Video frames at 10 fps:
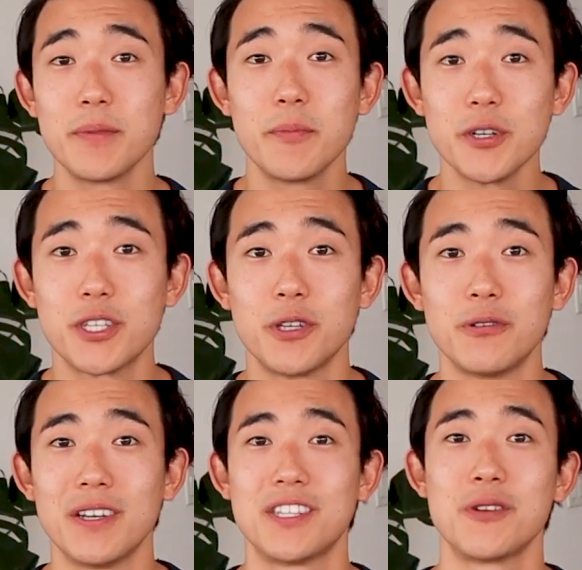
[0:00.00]
number
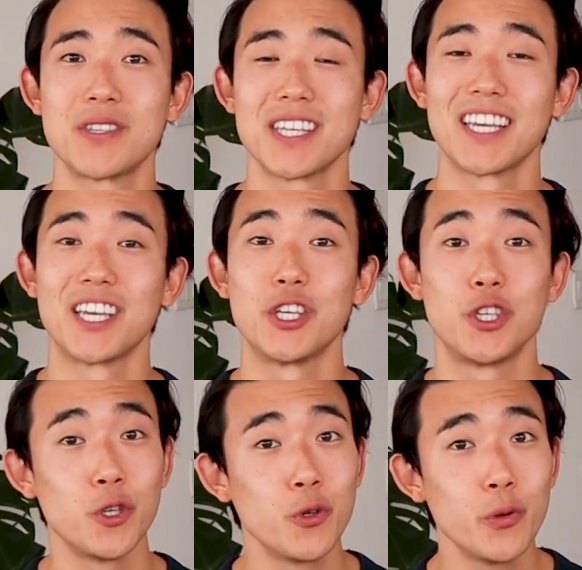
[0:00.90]
two is using
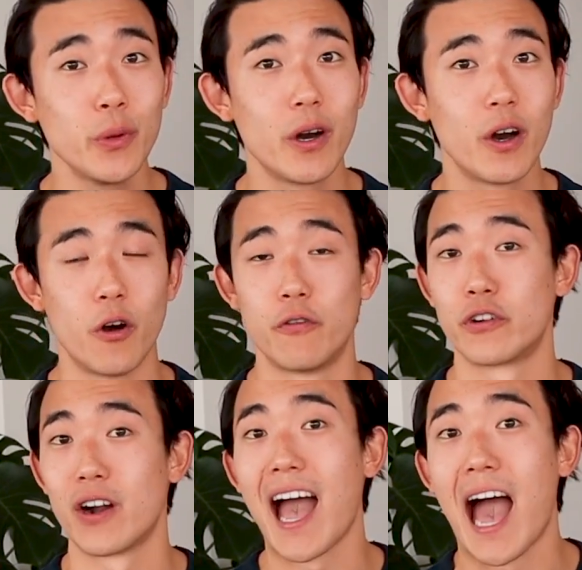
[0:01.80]
you
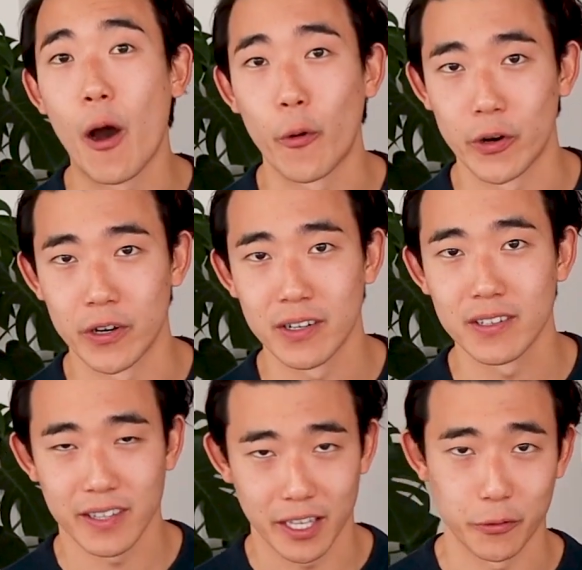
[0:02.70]
over
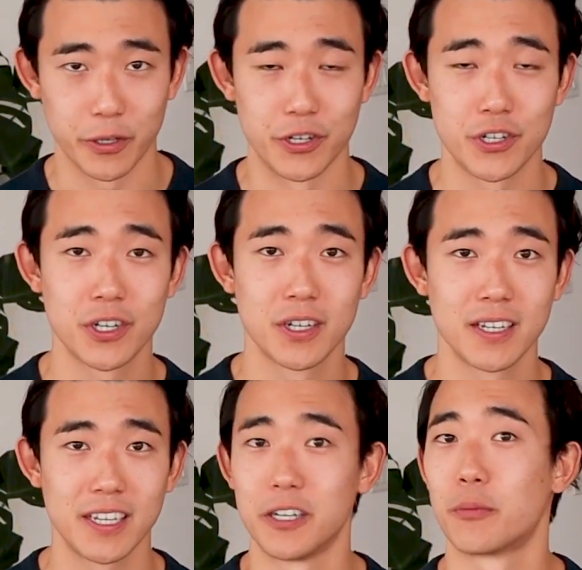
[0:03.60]
our language
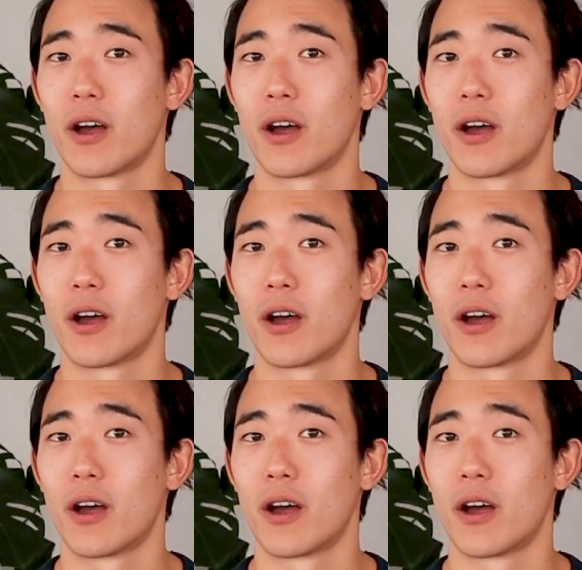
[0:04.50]
in your